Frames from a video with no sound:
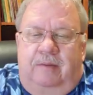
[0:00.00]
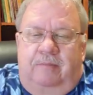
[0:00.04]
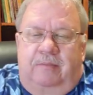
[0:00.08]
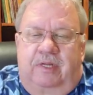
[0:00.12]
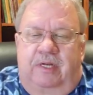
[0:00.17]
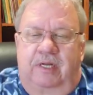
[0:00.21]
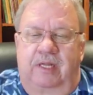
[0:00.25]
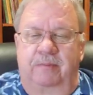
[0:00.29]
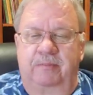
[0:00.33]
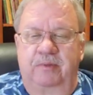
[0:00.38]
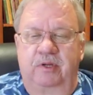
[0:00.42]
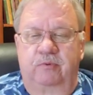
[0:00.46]

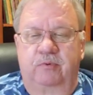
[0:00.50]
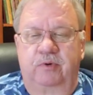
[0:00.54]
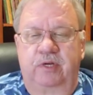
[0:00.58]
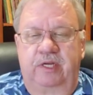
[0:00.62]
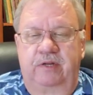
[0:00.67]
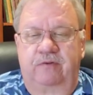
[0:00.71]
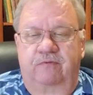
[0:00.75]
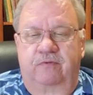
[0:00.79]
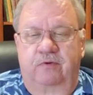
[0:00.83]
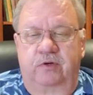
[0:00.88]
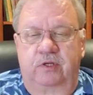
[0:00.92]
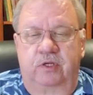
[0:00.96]
But let me
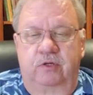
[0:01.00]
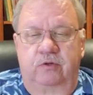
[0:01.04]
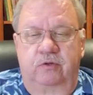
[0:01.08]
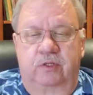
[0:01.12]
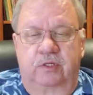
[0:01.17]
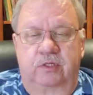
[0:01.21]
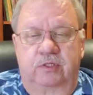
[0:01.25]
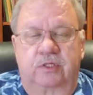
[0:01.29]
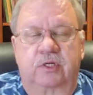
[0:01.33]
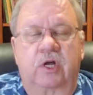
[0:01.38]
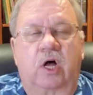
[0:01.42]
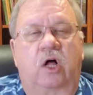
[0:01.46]
read for you
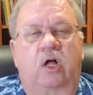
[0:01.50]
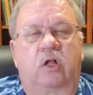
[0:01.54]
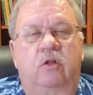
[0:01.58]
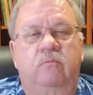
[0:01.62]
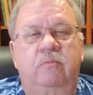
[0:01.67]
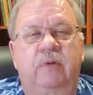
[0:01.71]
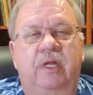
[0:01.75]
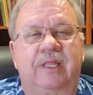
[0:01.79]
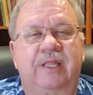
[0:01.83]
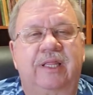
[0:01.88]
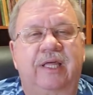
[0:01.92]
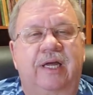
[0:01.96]
the
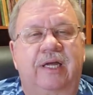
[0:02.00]
psalm and